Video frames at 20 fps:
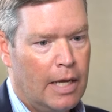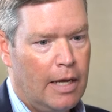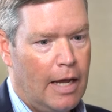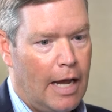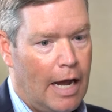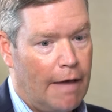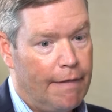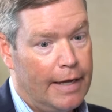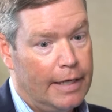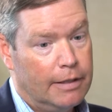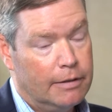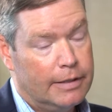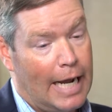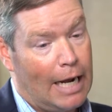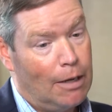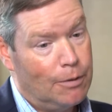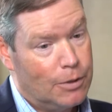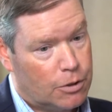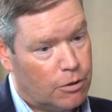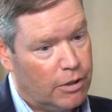And then
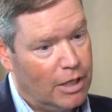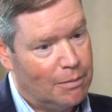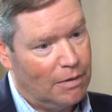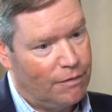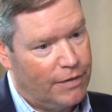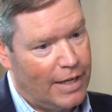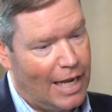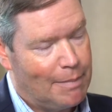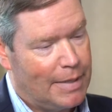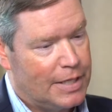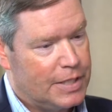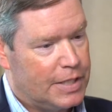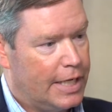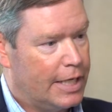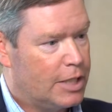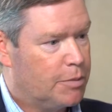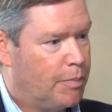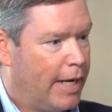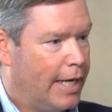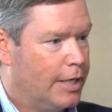downstream of the MSC
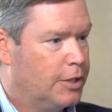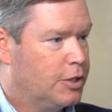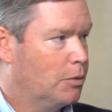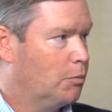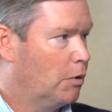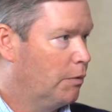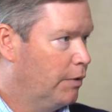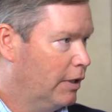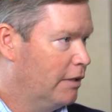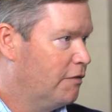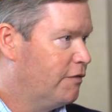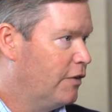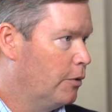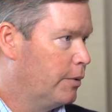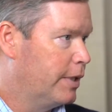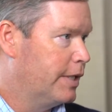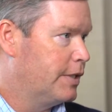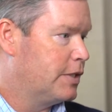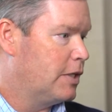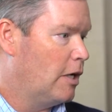expansion, we're really
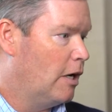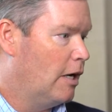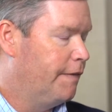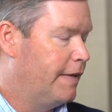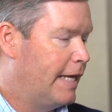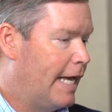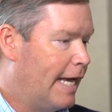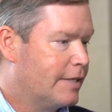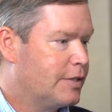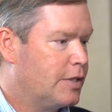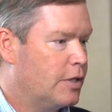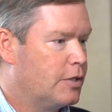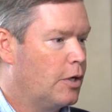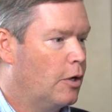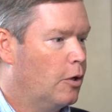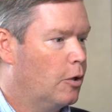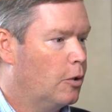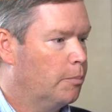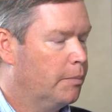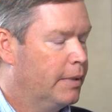focused on the
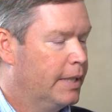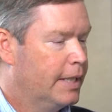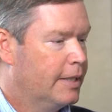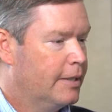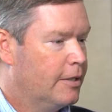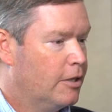exosome,